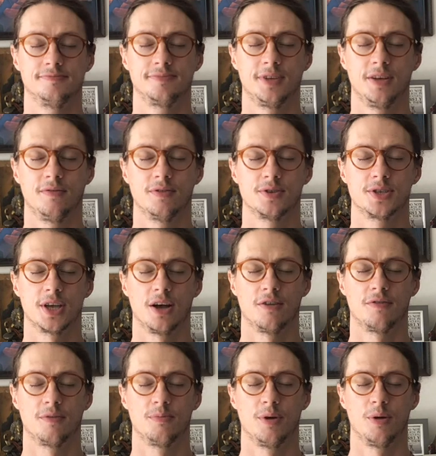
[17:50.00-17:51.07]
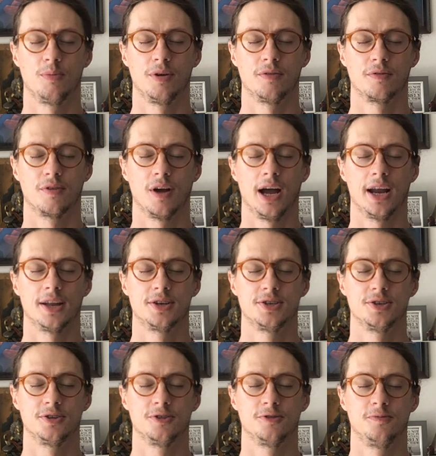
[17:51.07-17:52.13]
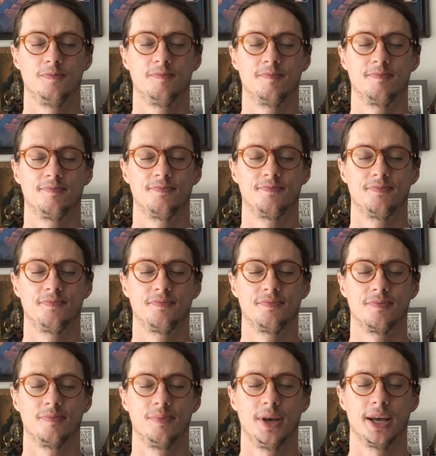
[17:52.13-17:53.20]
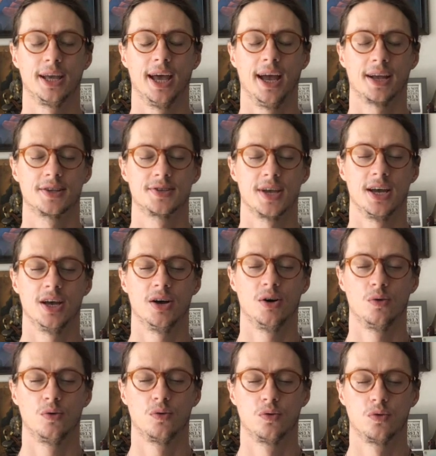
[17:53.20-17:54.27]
Give yourself a moment of gratitude. Big exhale.